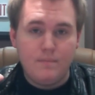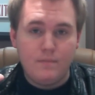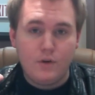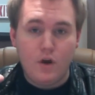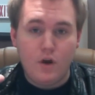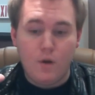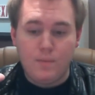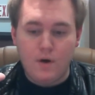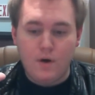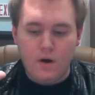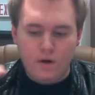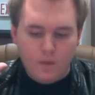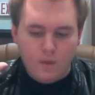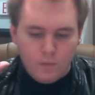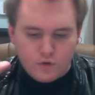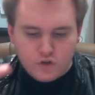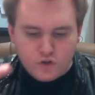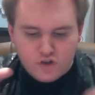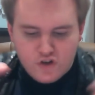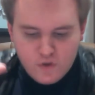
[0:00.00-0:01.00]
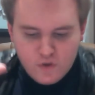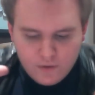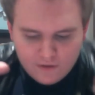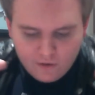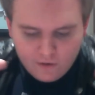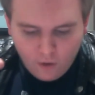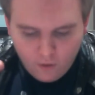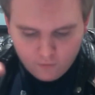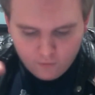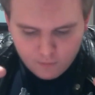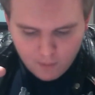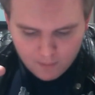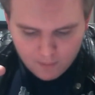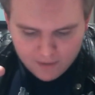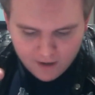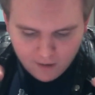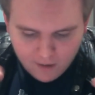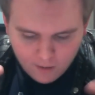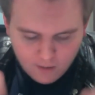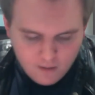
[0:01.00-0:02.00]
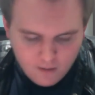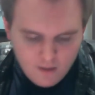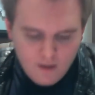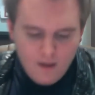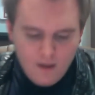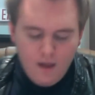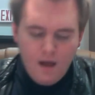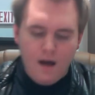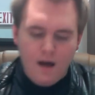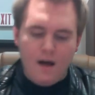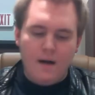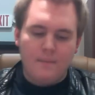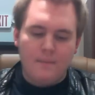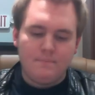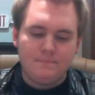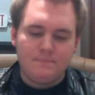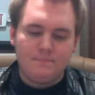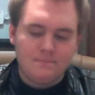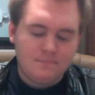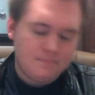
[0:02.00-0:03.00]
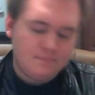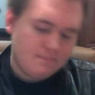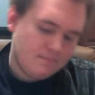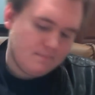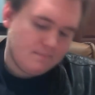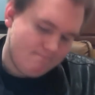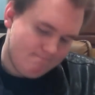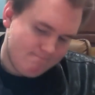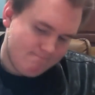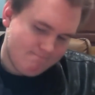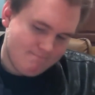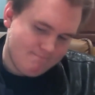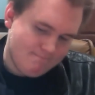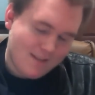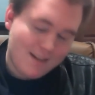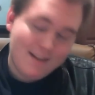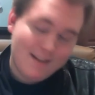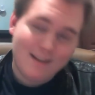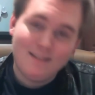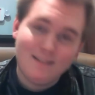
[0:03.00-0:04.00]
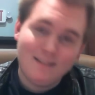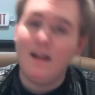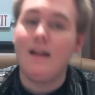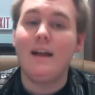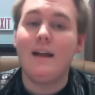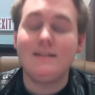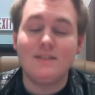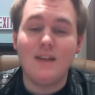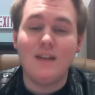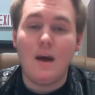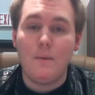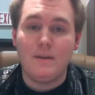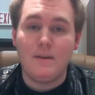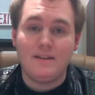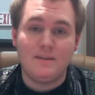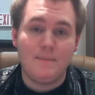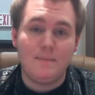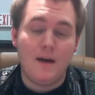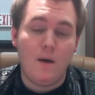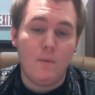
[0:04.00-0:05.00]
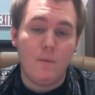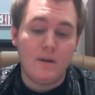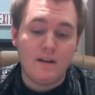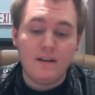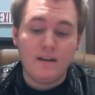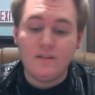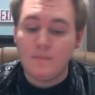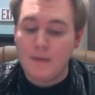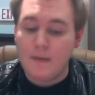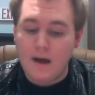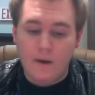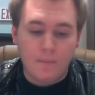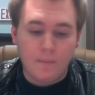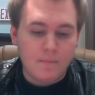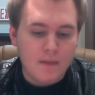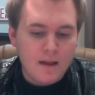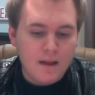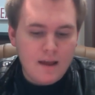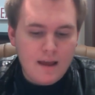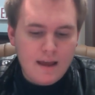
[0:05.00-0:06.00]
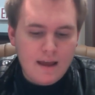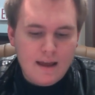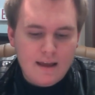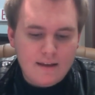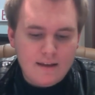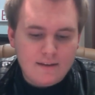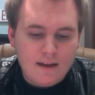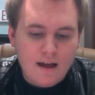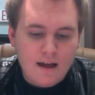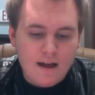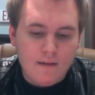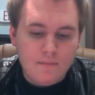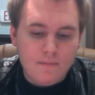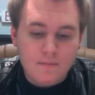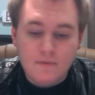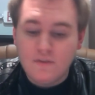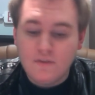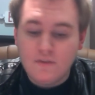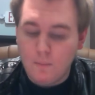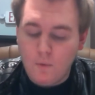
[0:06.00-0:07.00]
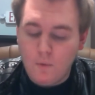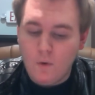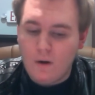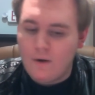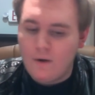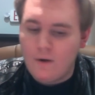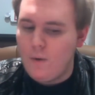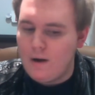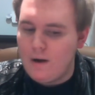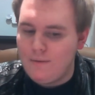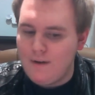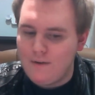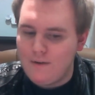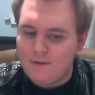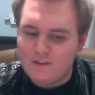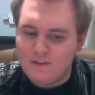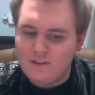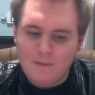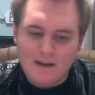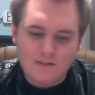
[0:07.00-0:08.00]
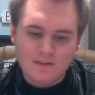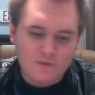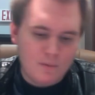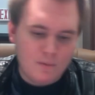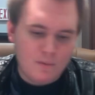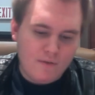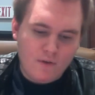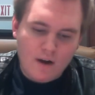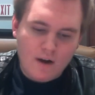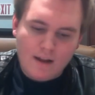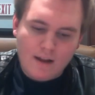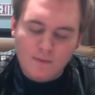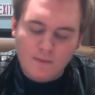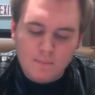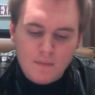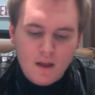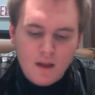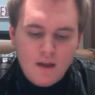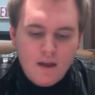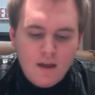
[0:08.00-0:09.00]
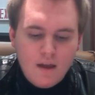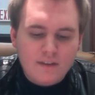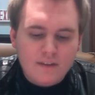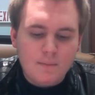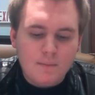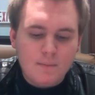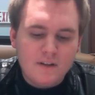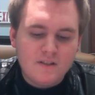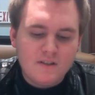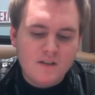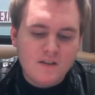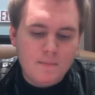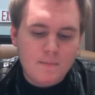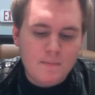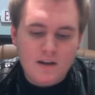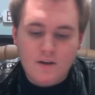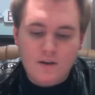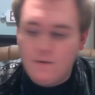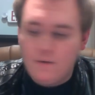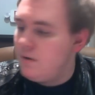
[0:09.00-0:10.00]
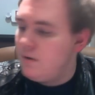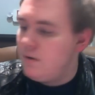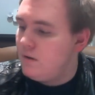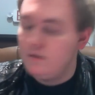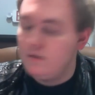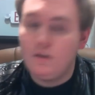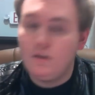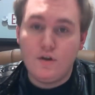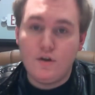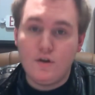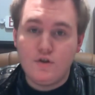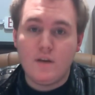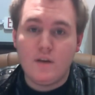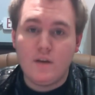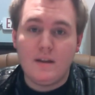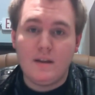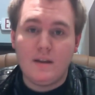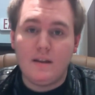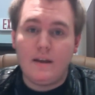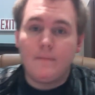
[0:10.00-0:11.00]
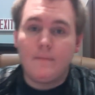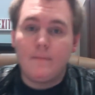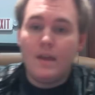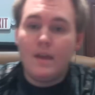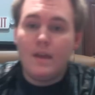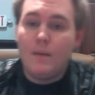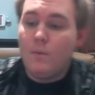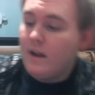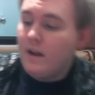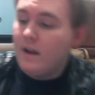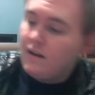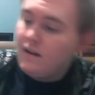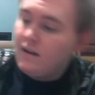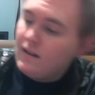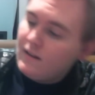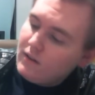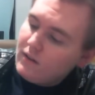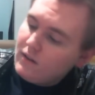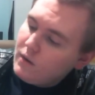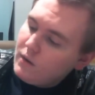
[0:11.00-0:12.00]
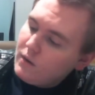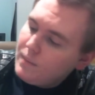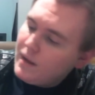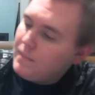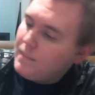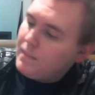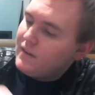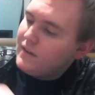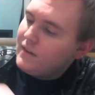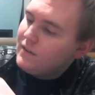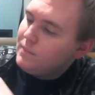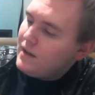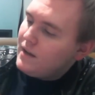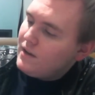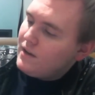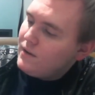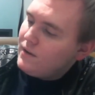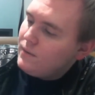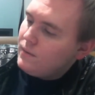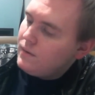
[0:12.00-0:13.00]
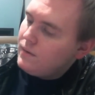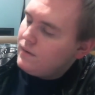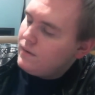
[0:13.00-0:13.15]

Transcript: GoPro and we'll just do this all from up here. That's not what it's about. What it is about is some more quick reference specs for my friends. Simplistic menu, legitimately, and we'll get into this a little bit, but this menu,